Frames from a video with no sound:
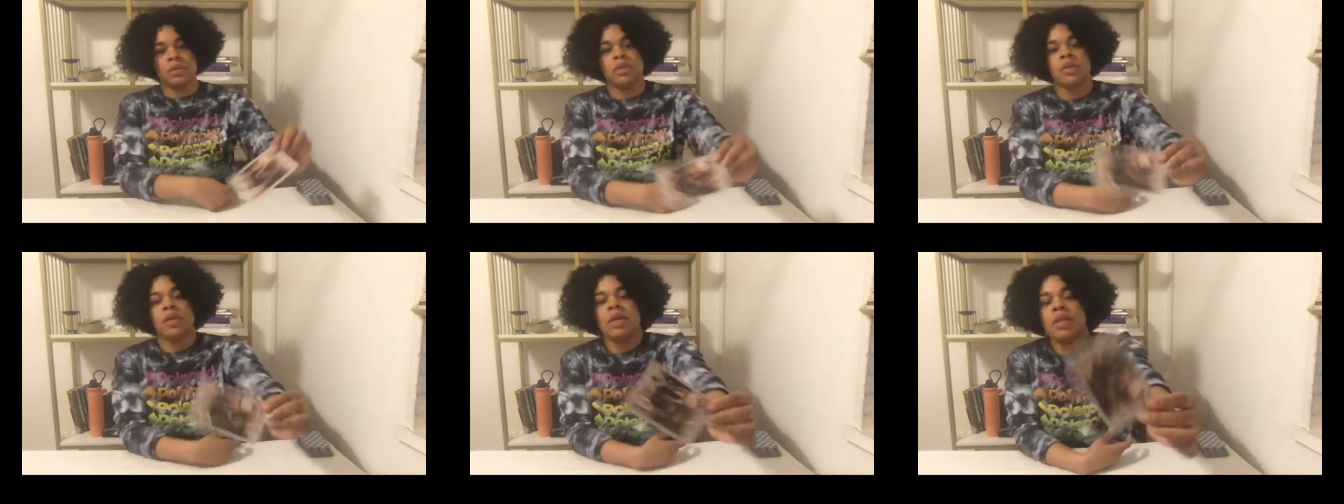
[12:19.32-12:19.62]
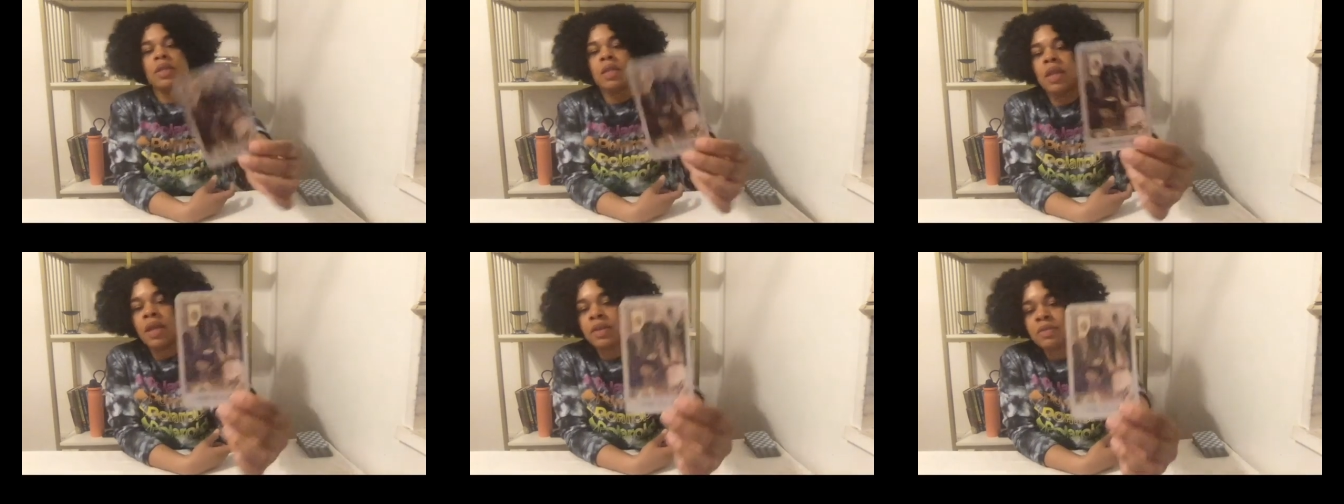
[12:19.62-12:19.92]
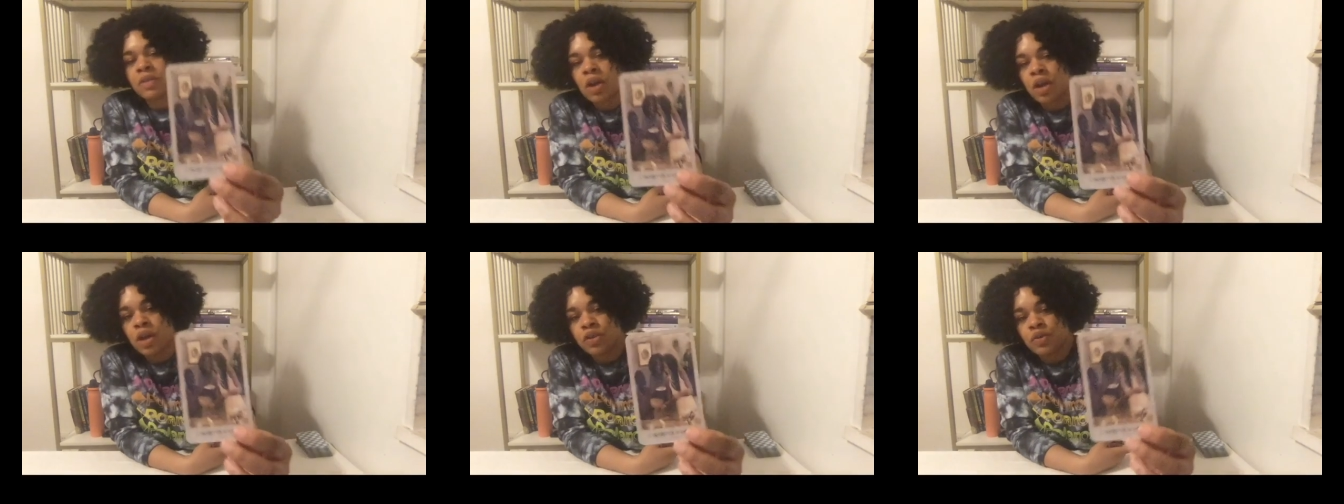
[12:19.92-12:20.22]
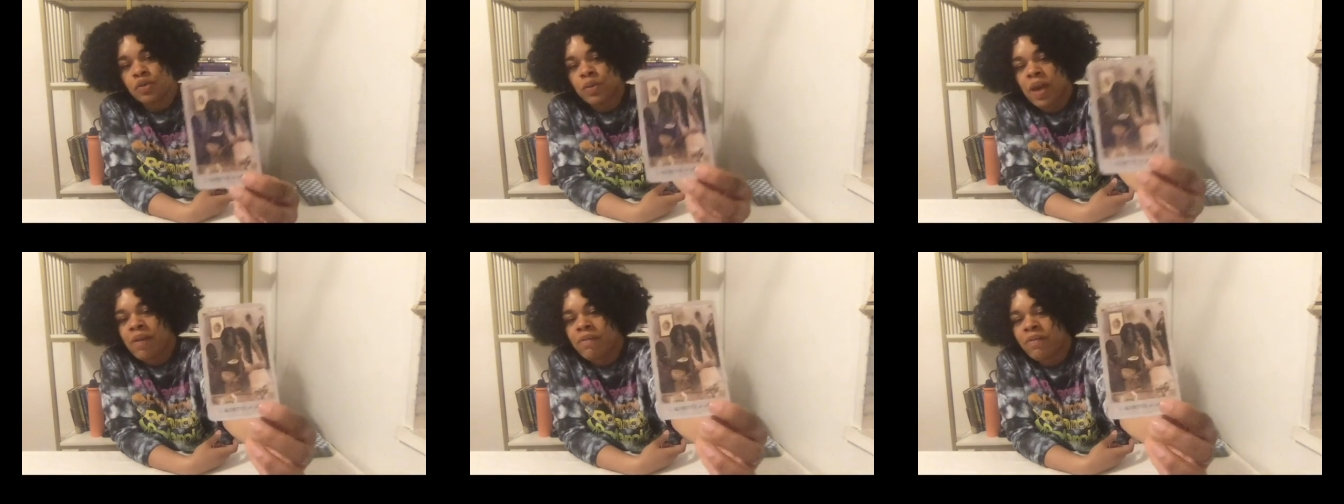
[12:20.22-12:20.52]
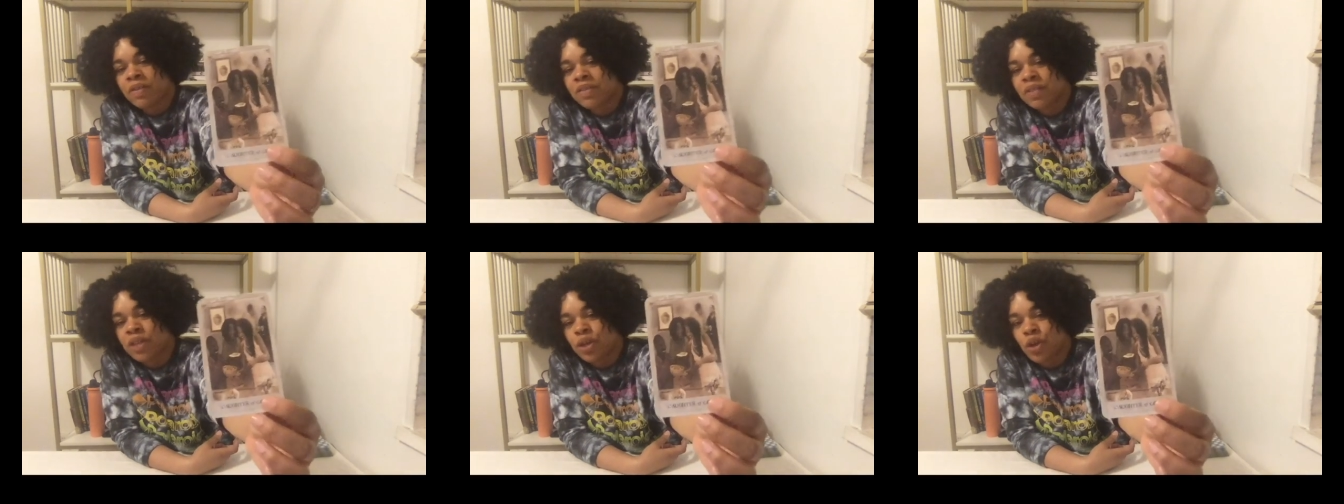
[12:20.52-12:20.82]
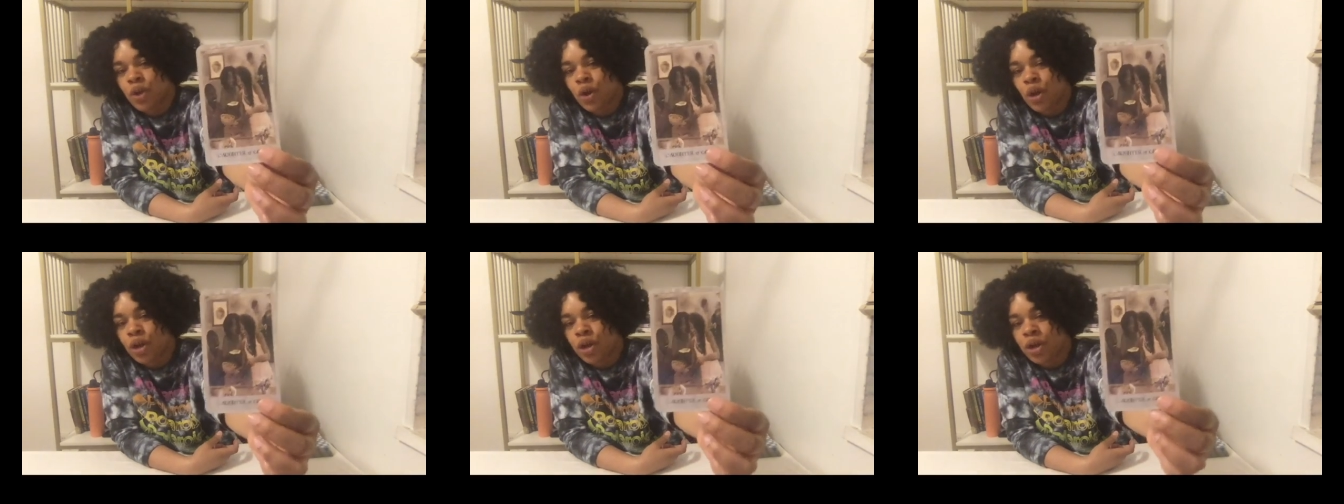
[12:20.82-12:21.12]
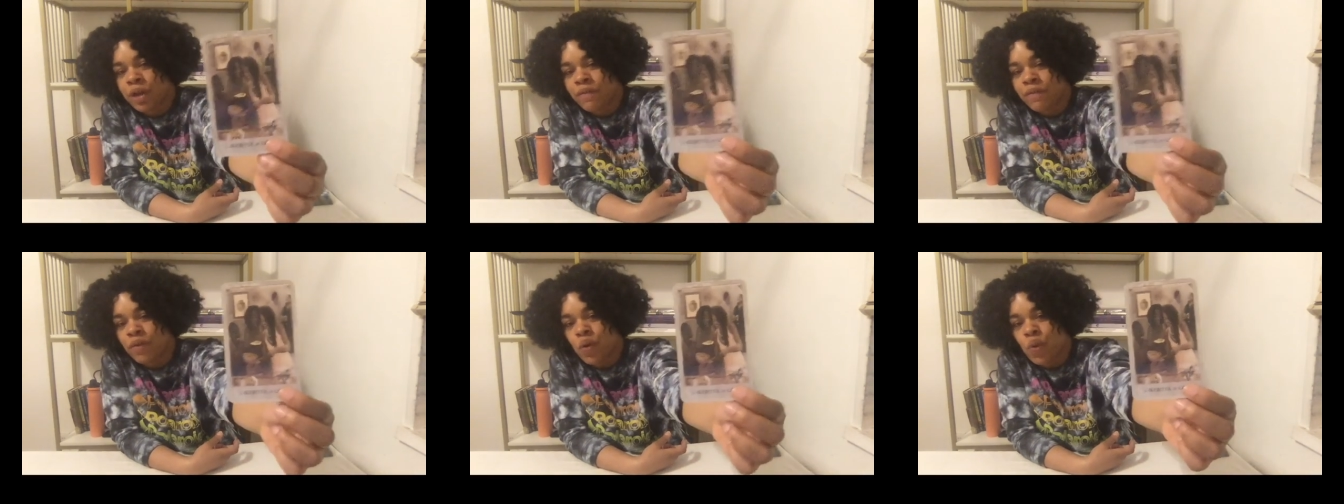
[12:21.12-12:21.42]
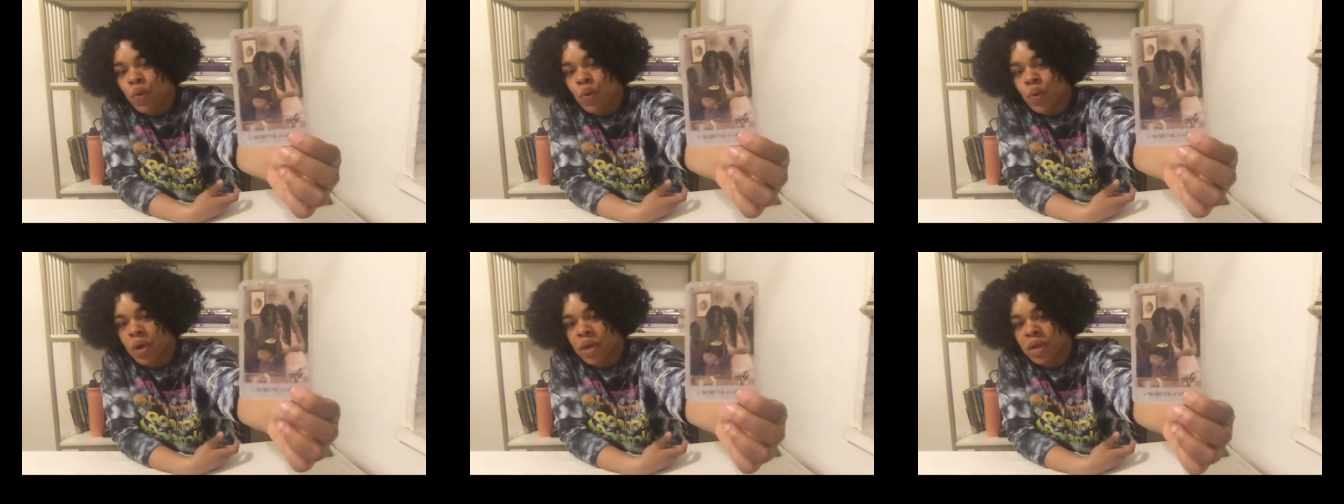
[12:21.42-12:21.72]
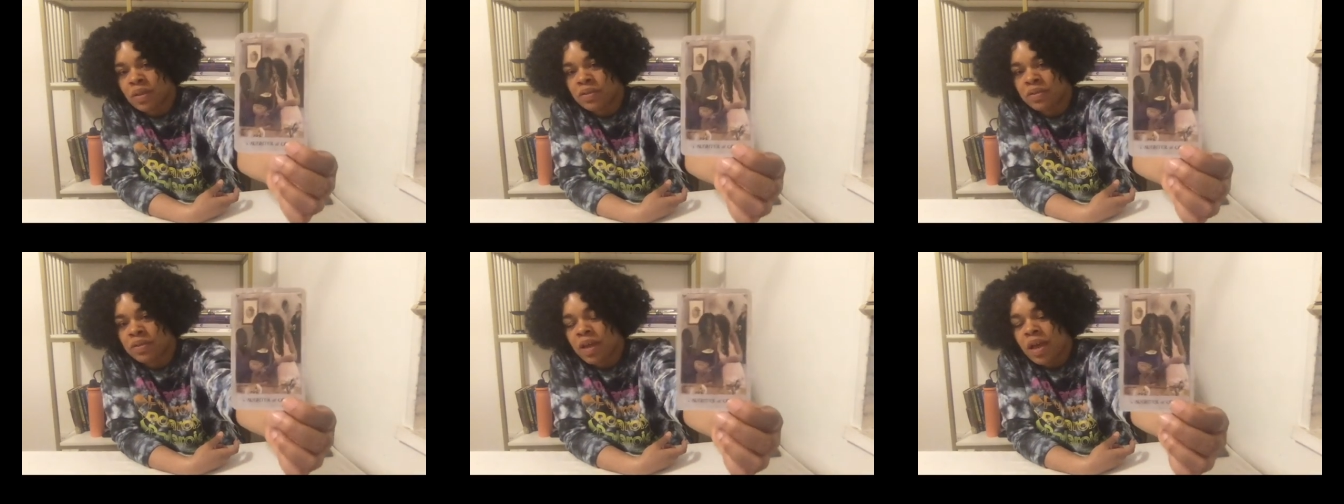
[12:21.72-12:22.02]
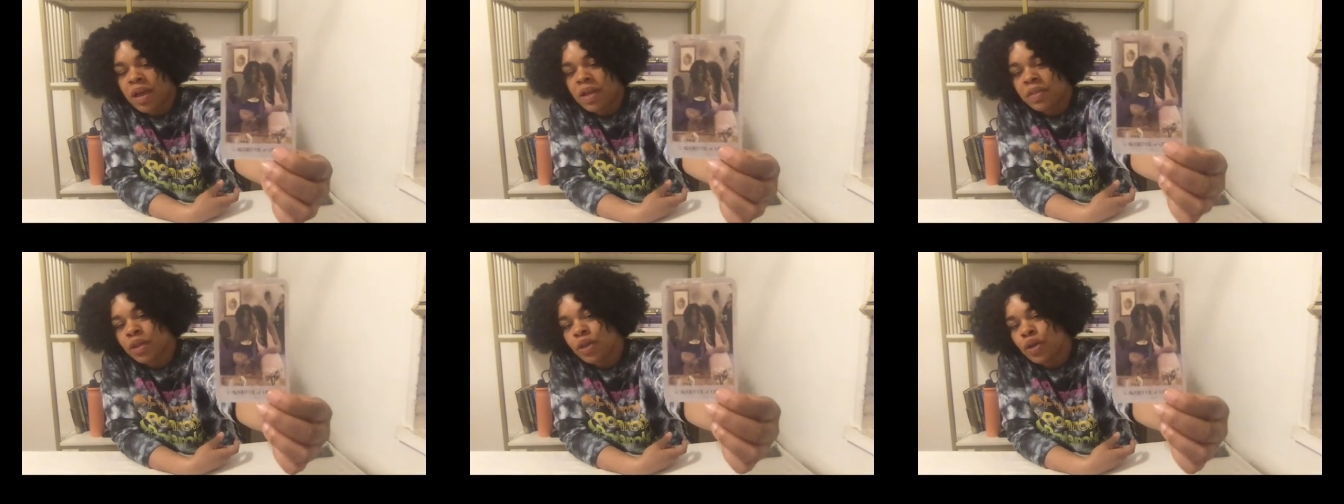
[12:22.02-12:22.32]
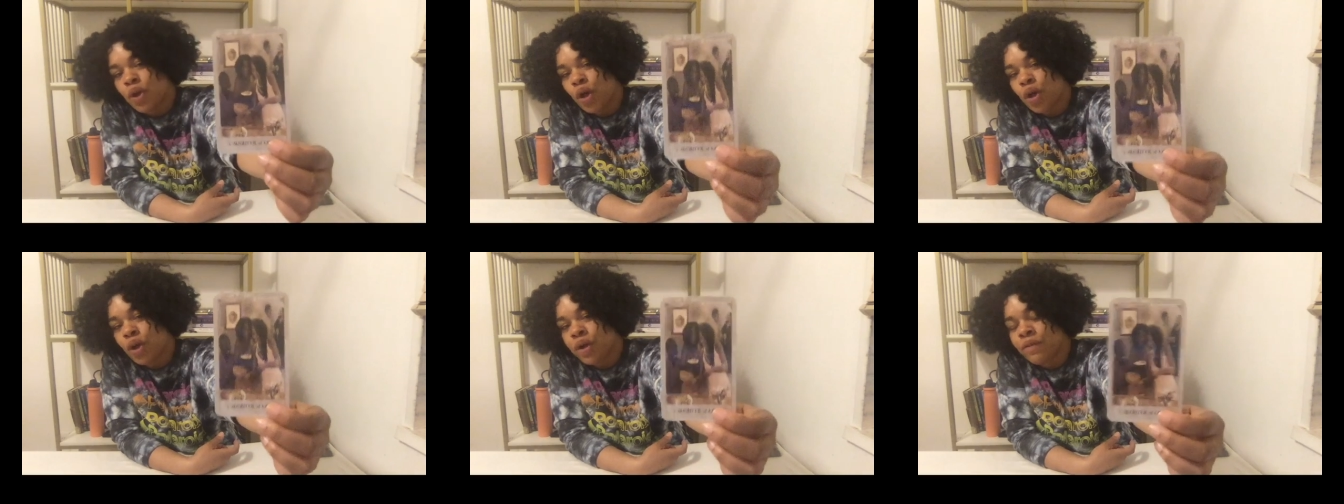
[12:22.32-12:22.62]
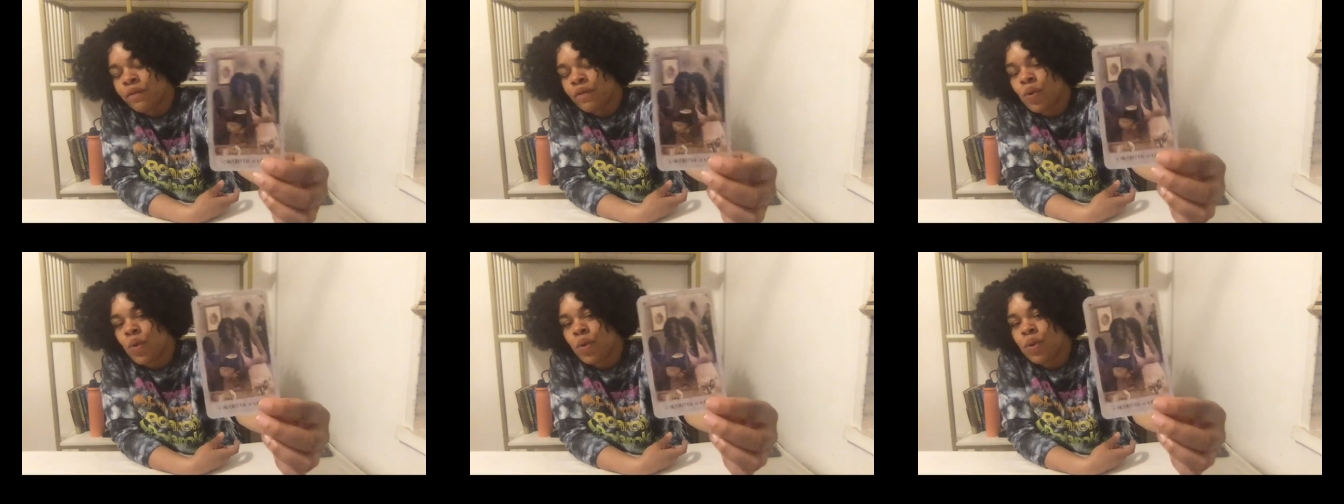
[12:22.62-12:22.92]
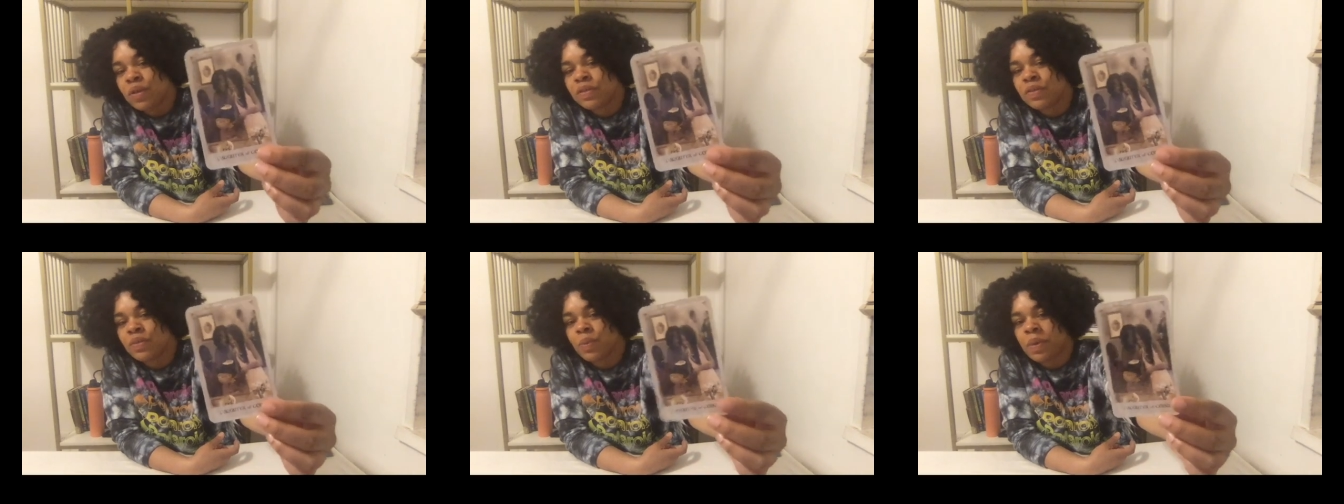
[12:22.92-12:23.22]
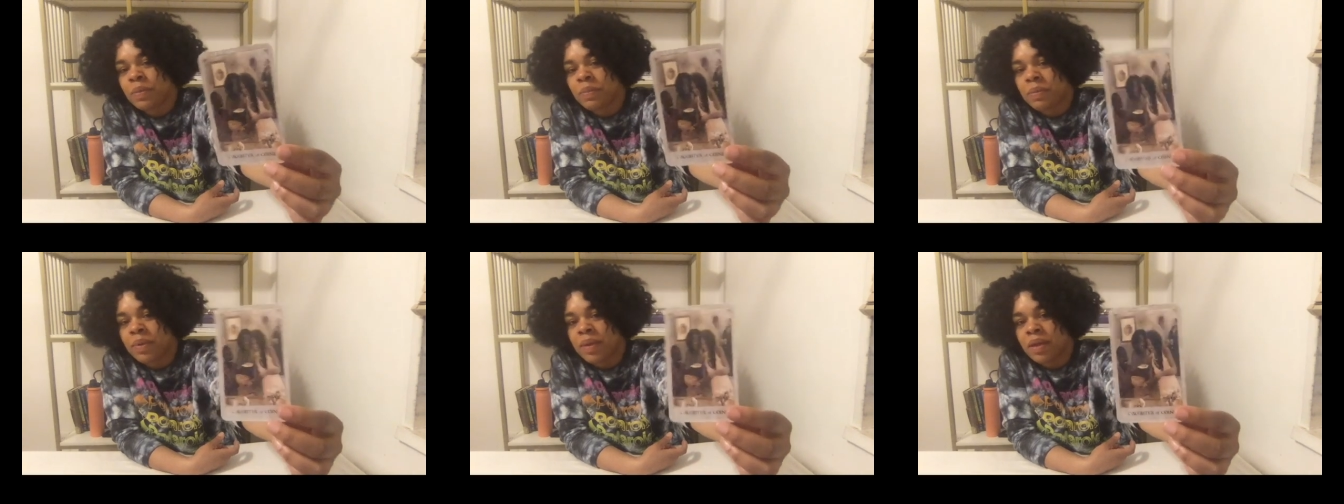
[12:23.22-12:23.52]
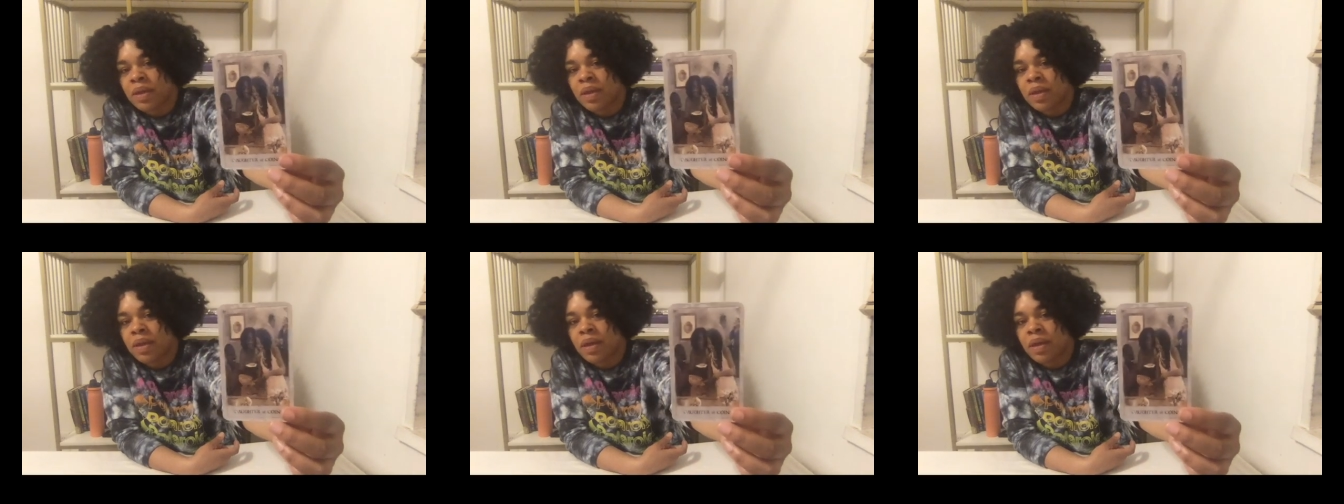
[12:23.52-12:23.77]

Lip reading: Next card you have is the Daughter of Coins. The Daughter of Coins would be